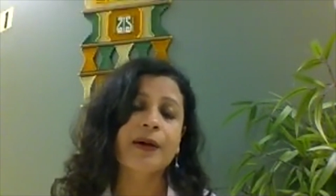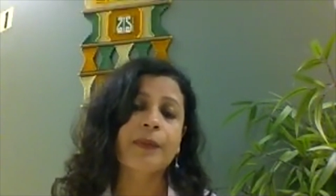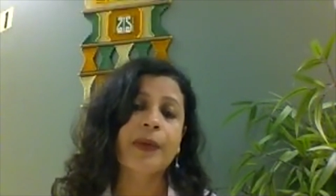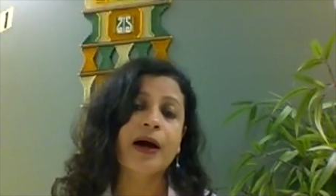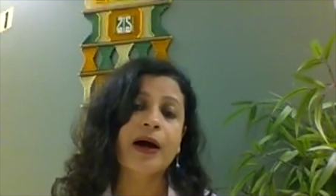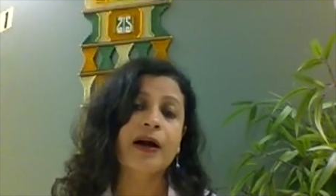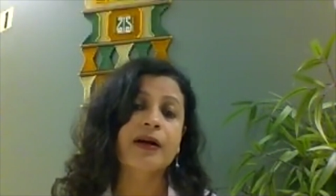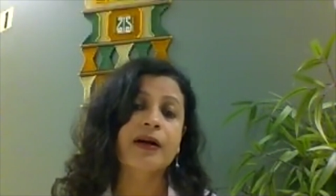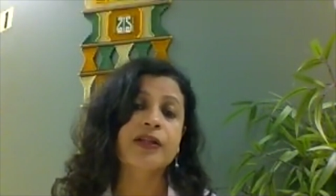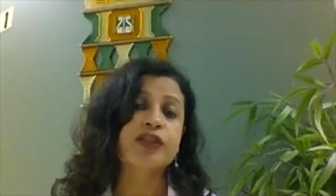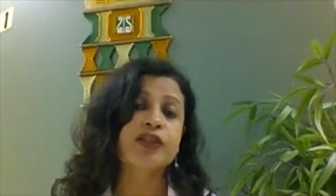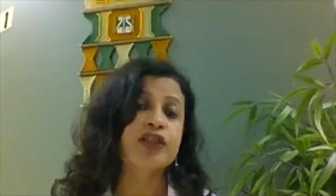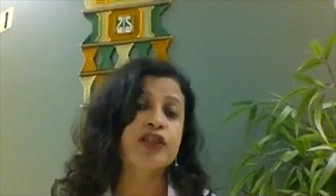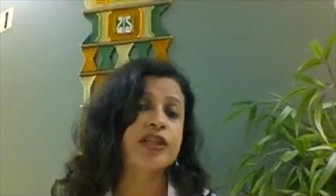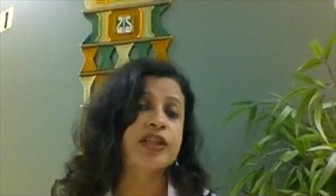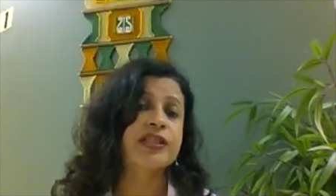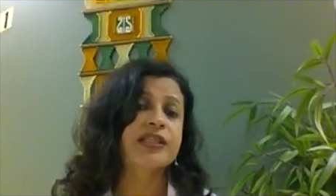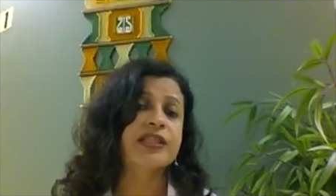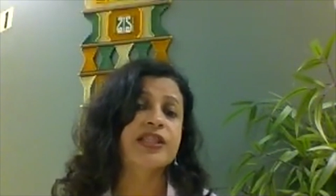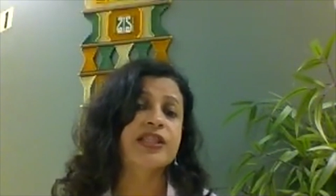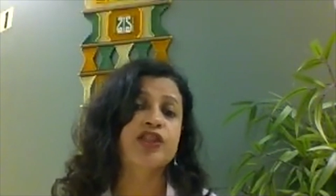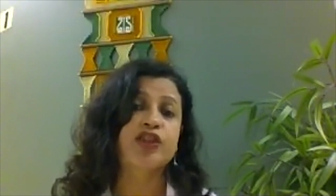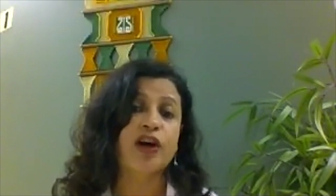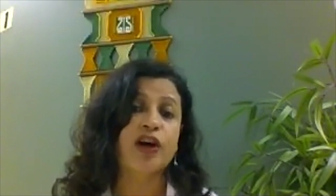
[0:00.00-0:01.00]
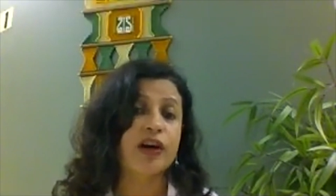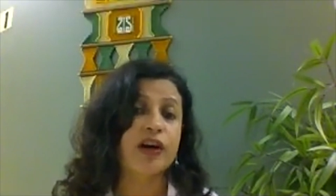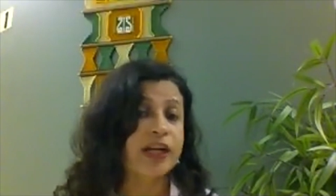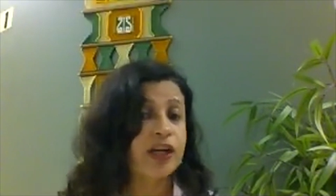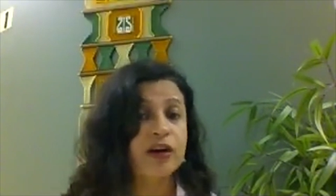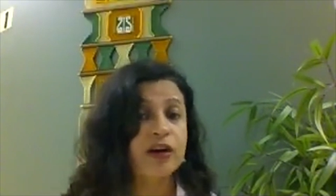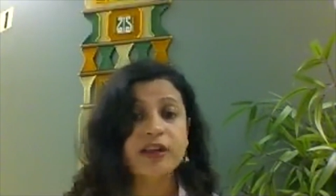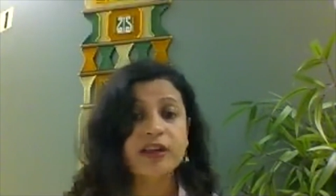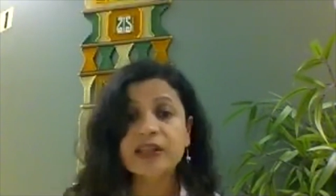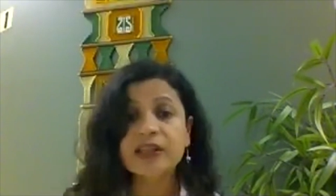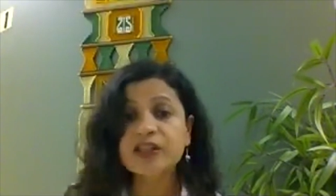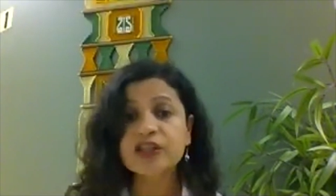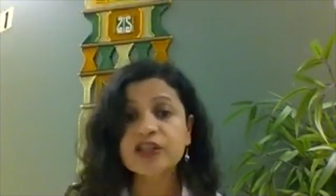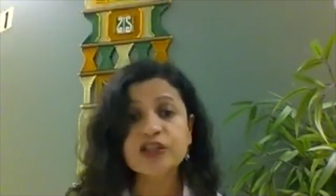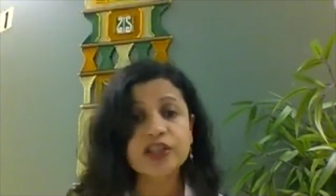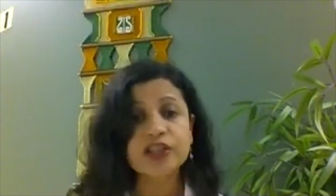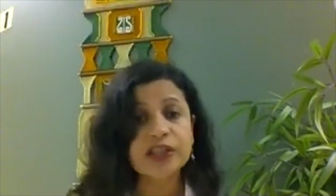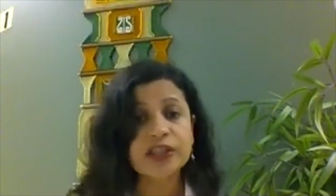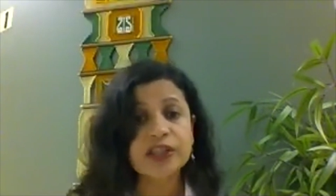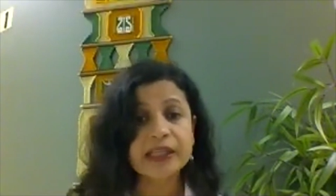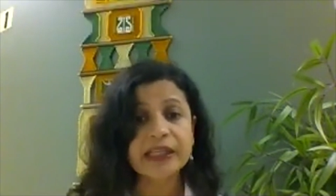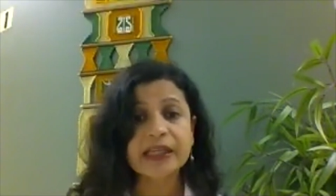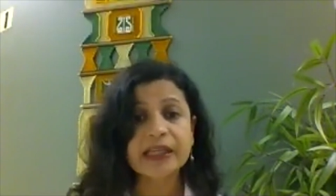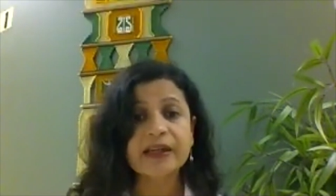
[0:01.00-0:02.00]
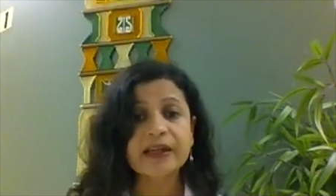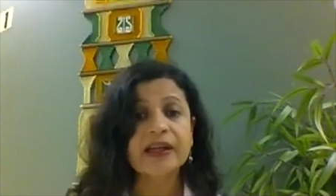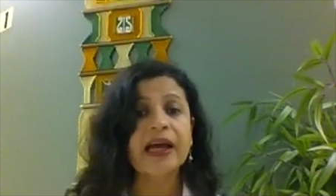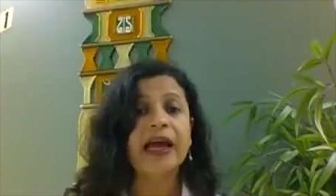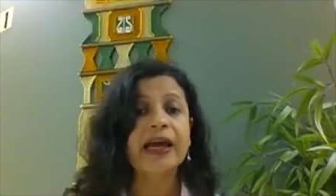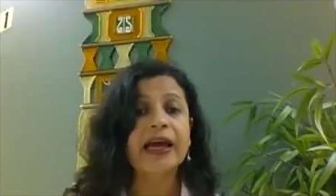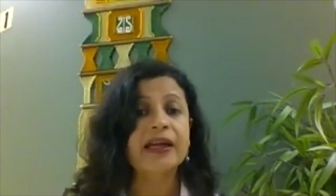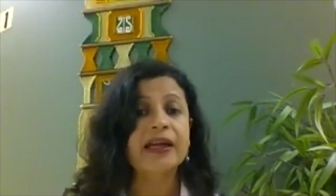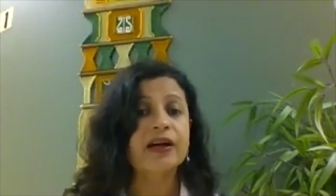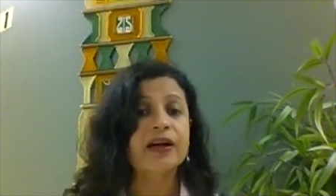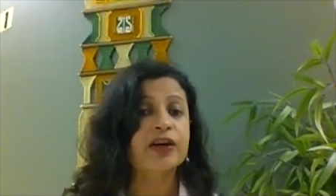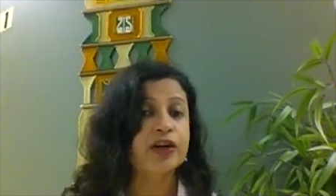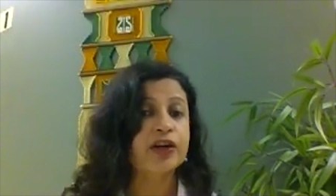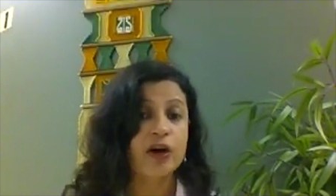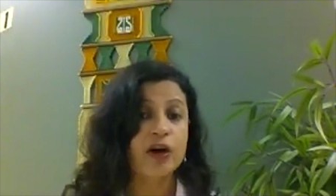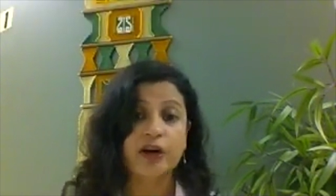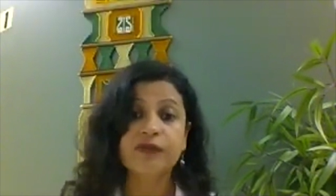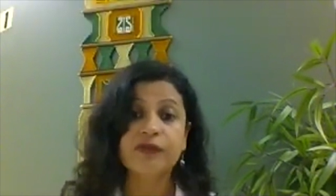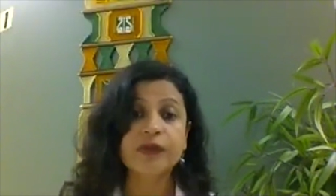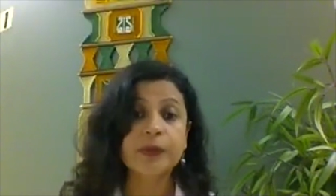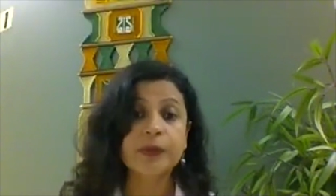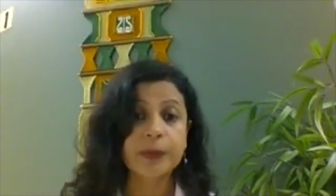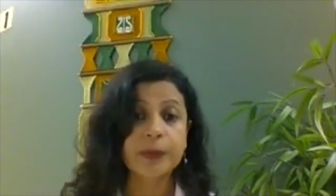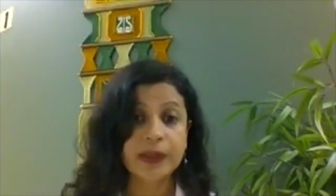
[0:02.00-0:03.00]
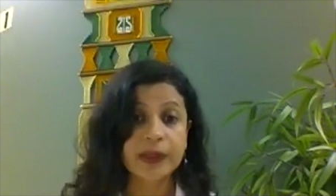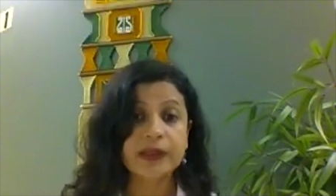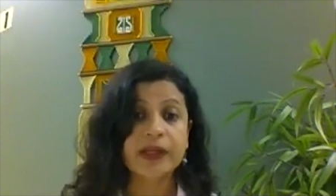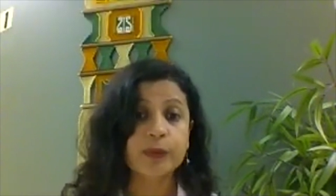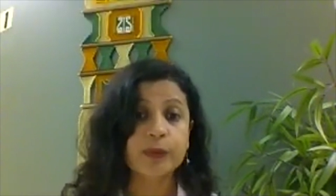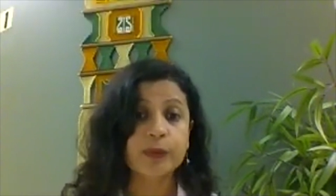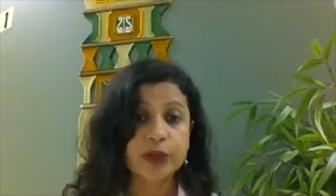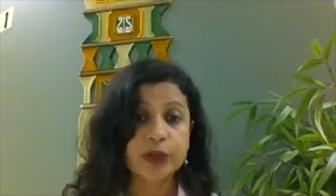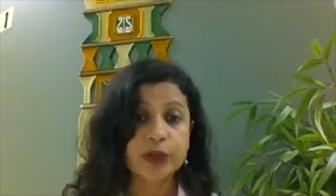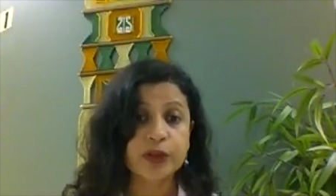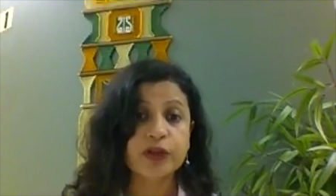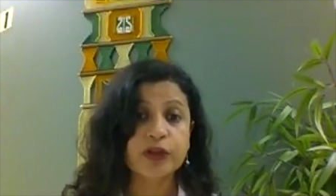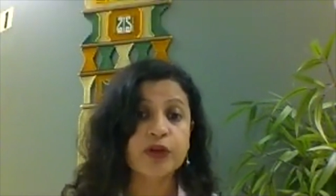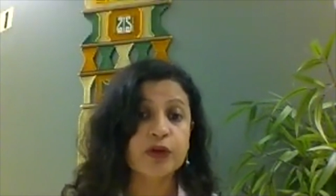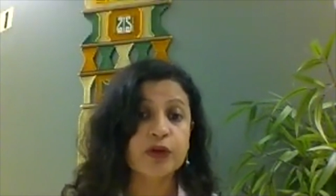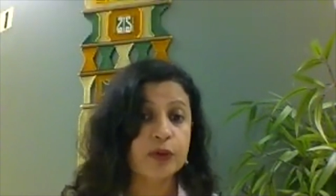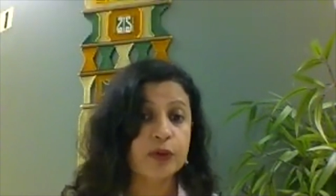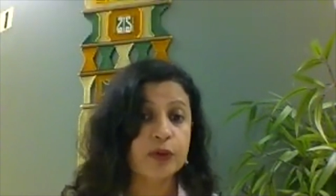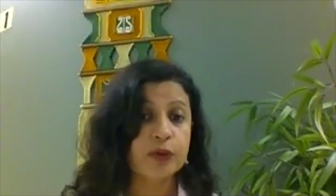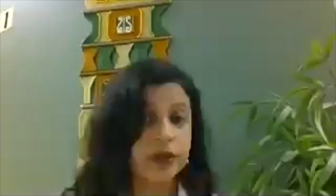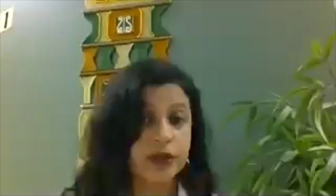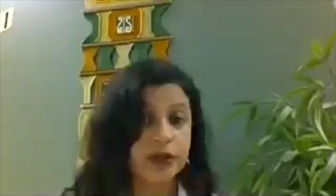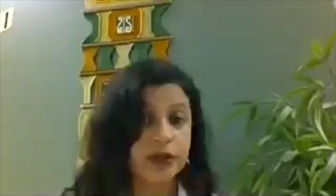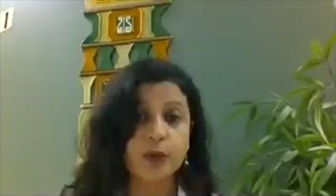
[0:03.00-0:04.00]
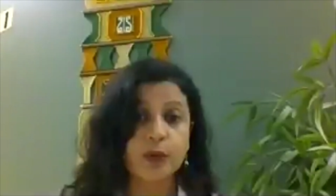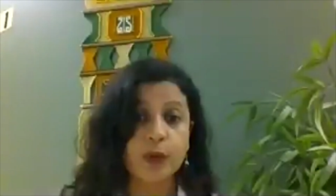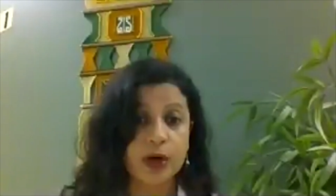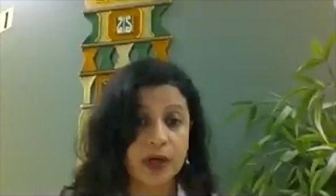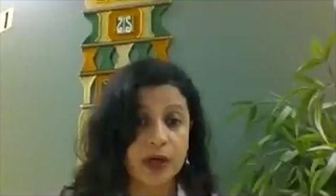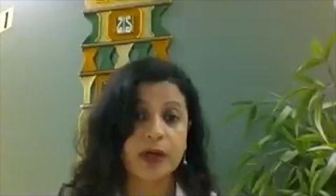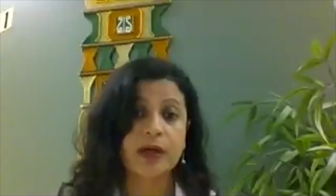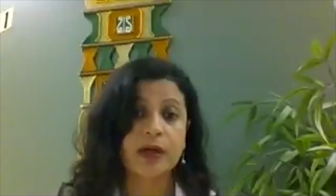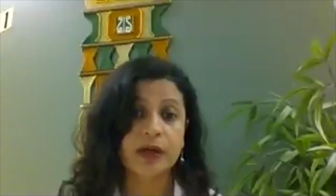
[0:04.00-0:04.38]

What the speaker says: are just starting on this journey and are not familiar with you and your work.